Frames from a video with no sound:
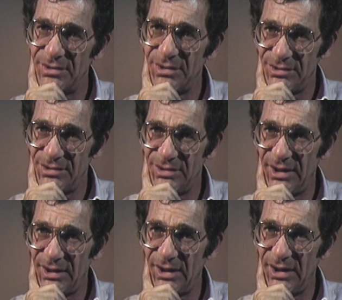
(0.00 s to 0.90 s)
just as
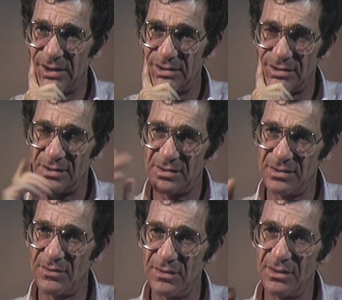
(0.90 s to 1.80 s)
dedicated, just as
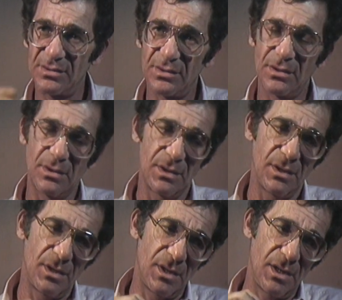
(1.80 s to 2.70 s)
serious,
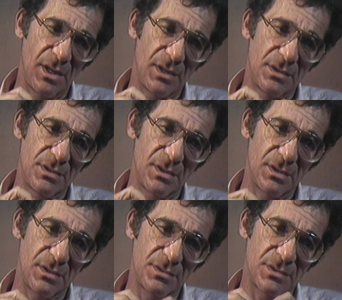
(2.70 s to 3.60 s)
and
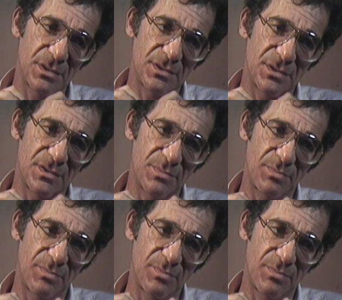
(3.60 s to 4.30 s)
uh, just as